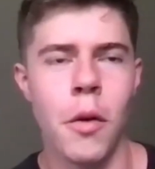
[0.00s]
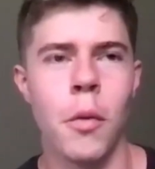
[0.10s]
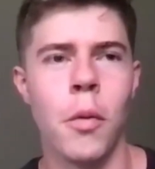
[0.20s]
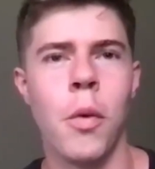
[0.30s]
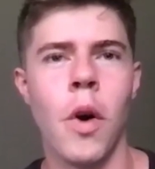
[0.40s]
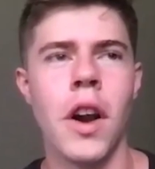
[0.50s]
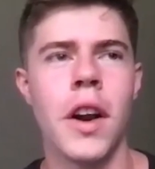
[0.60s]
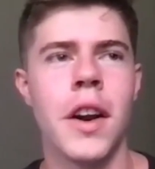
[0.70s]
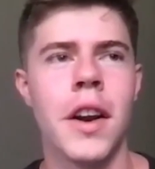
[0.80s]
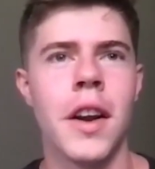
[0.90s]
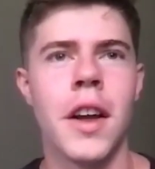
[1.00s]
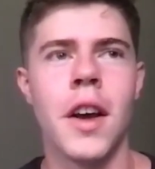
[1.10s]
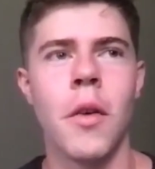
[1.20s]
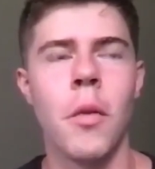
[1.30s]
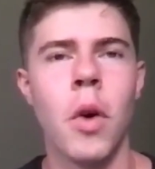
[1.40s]
yeah, it's, it's what, been amazing
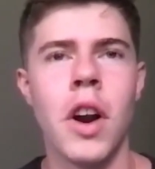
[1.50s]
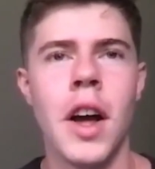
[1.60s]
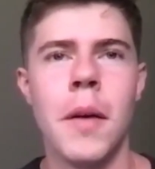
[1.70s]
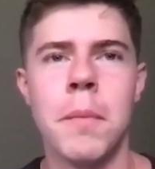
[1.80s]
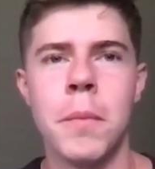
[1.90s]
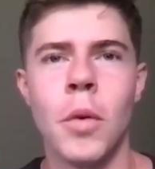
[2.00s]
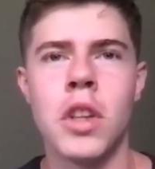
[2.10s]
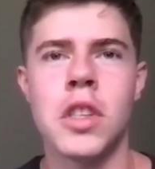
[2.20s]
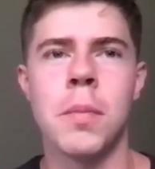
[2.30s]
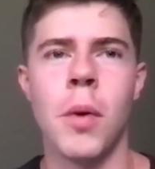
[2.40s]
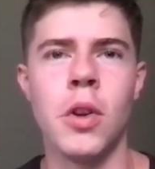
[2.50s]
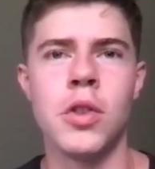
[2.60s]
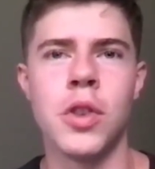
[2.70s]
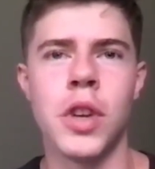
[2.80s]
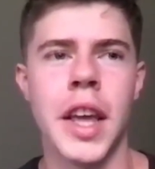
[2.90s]
what um what
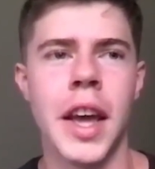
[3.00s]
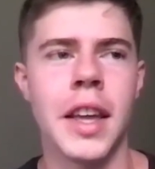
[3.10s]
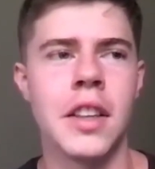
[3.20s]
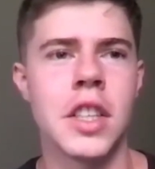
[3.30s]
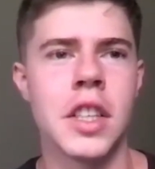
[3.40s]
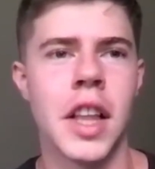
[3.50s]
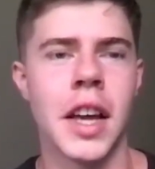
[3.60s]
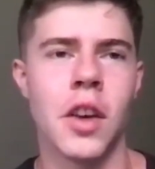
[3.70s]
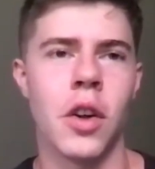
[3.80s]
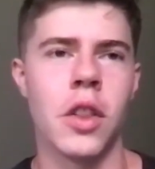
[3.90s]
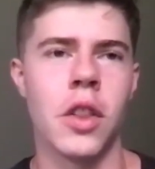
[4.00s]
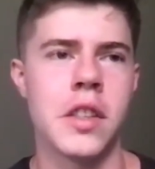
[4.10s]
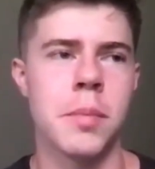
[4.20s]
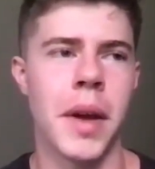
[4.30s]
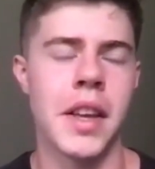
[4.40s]
spurred you to get into like the
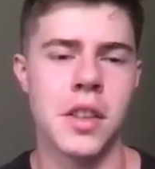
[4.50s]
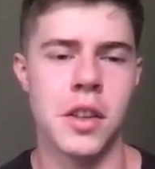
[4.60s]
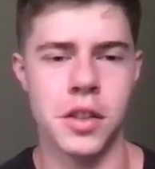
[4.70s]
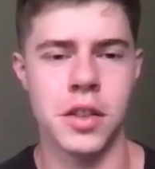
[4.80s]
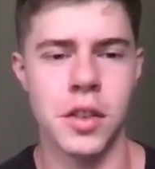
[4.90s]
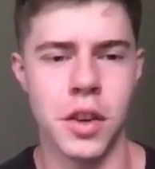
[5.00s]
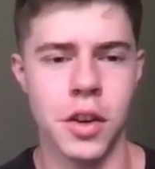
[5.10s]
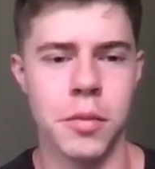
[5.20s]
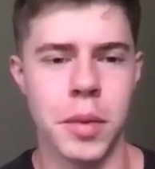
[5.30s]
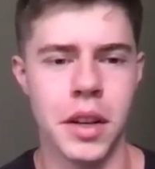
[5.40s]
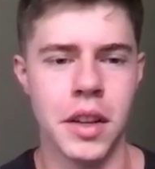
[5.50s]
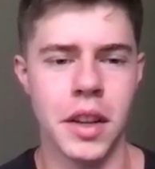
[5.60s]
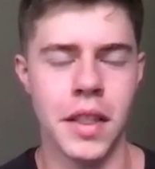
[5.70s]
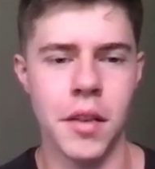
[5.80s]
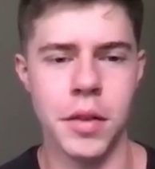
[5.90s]
online space? Because you know you've been
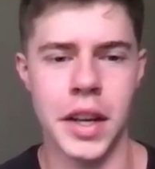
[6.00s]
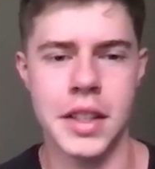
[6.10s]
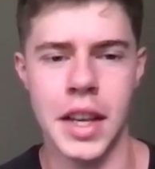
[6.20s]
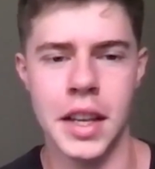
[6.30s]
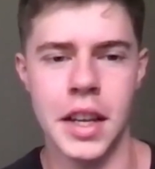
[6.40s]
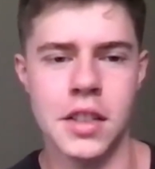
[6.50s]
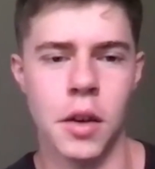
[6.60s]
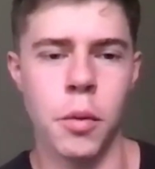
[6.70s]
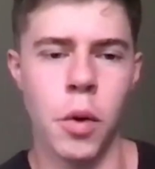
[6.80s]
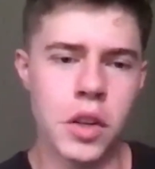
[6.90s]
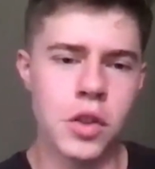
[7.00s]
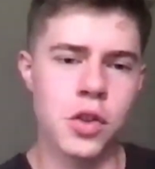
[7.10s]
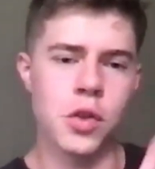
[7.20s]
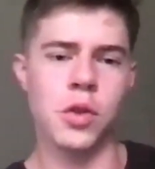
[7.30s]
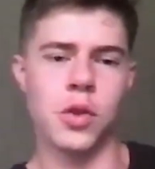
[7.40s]
in there for like ten years. Like, what did you
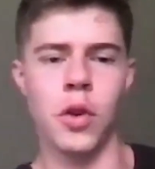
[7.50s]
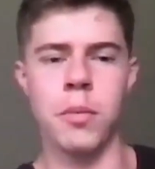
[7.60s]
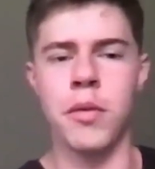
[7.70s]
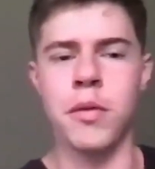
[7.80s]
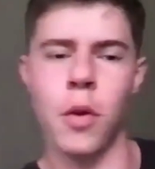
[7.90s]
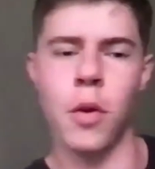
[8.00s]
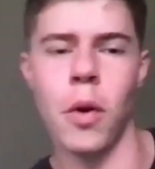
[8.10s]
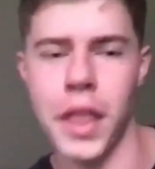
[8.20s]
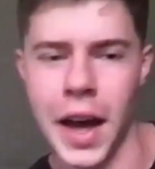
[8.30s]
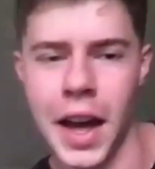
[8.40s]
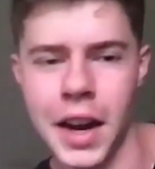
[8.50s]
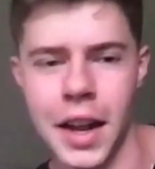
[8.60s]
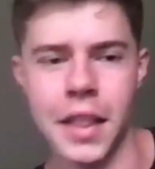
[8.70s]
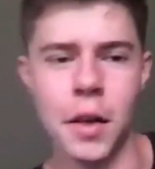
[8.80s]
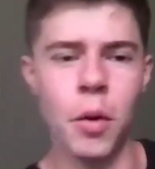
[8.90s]
do sort of before that,
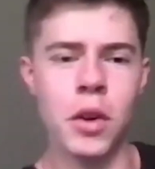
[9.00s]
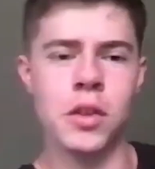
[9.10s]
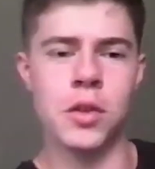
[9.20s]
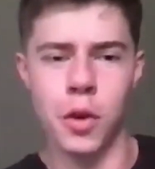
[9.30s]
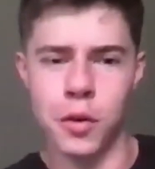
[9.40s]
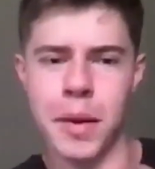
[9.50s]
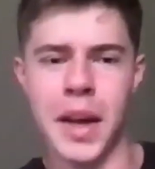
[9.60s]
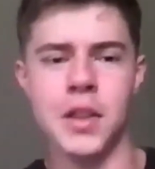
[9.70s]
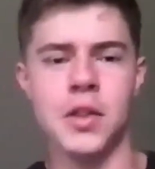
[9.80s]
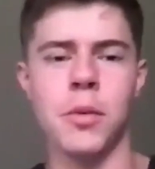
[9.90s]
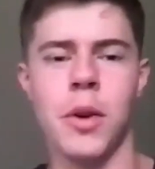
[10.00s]
and then what sort of mm. made you